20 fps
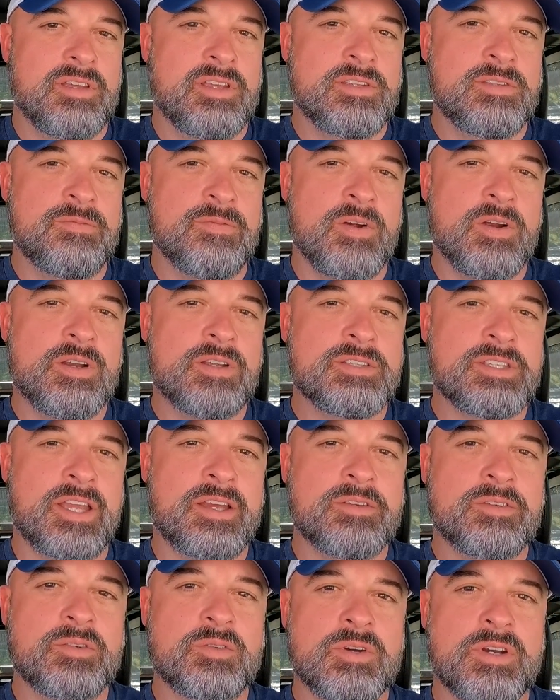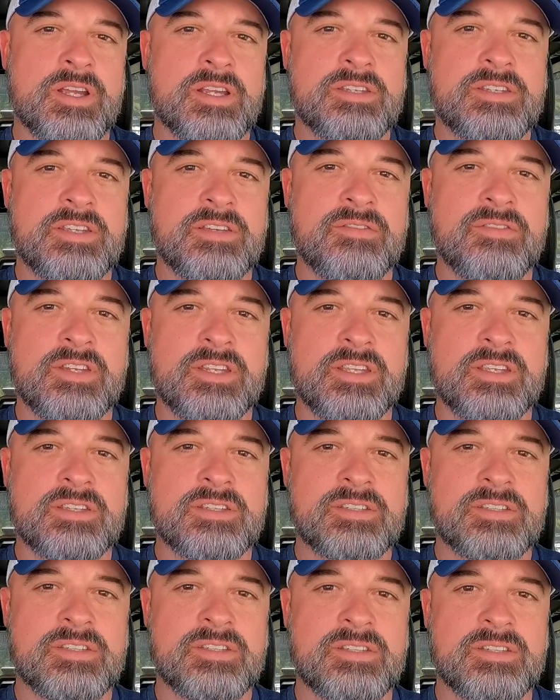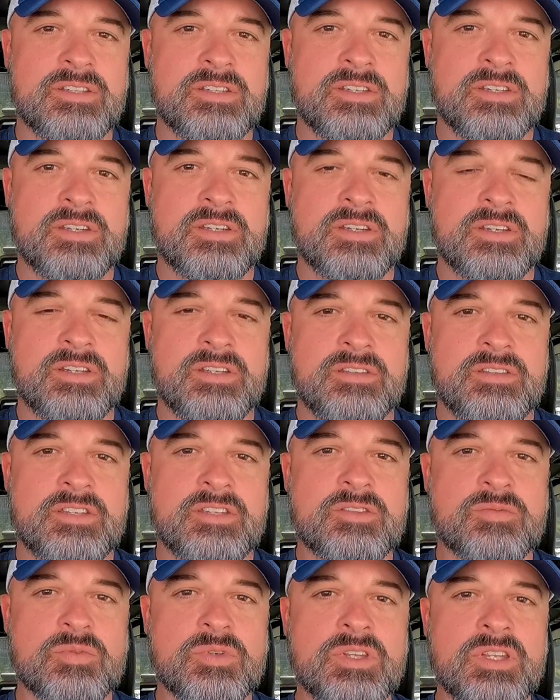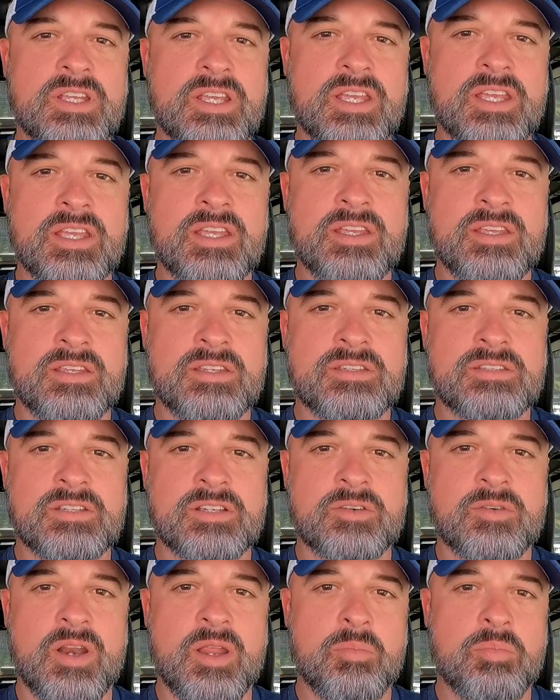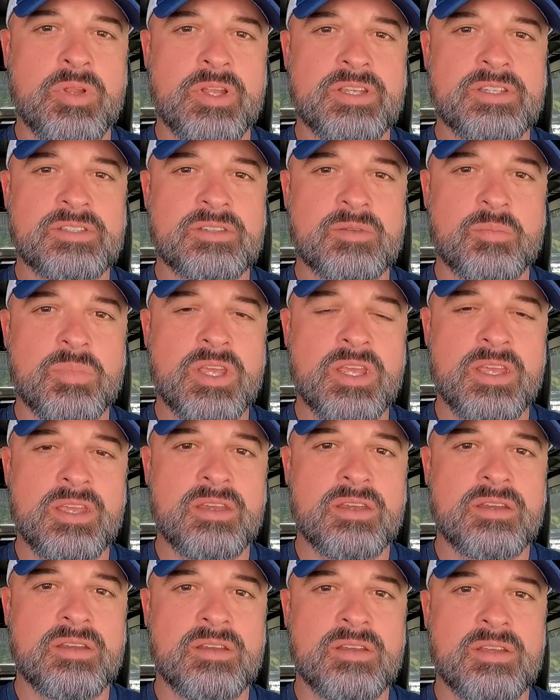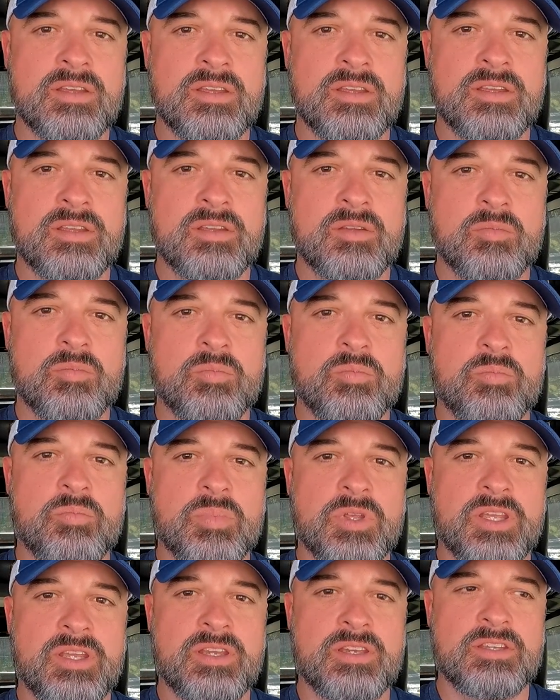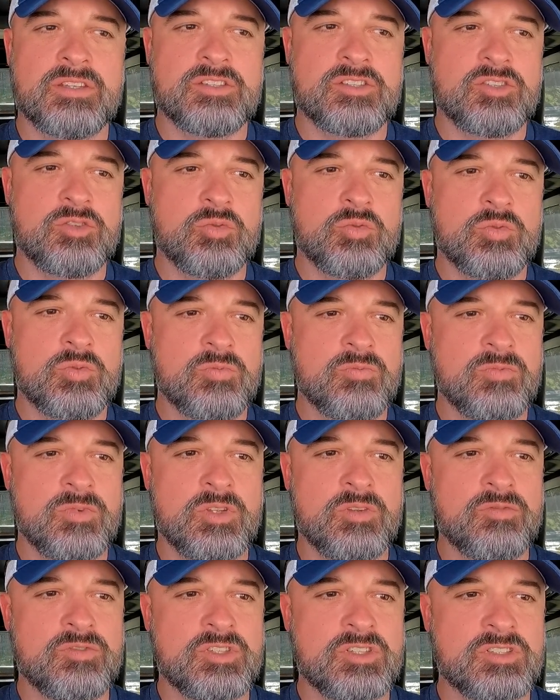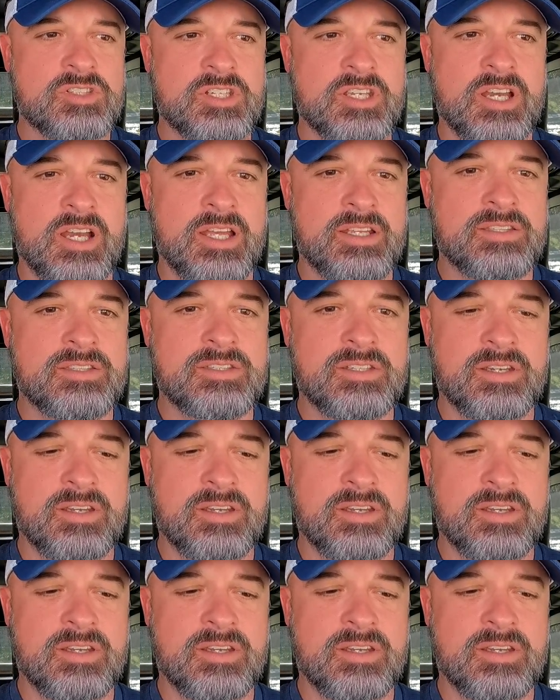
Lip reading: as far as outdoor activities, this really is a great place to be, because you've just got